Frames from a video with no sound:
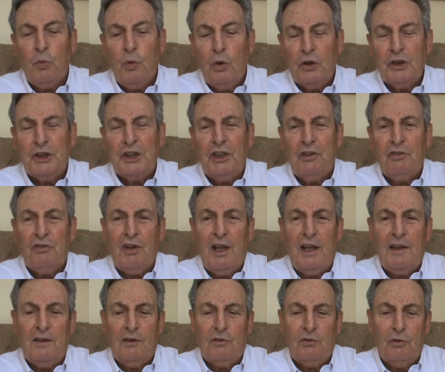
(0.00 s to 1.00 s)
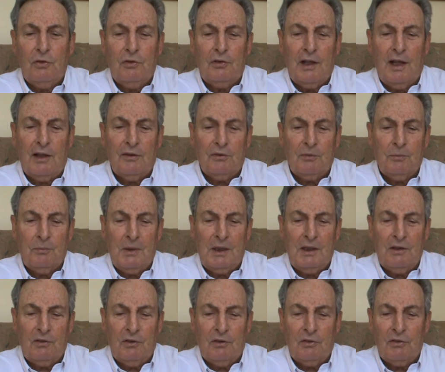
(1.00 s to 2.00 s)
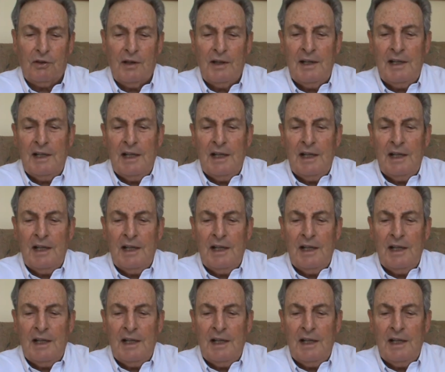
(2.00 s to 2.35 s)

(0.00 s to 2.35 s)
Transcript: Will she stay the 2,000 meters?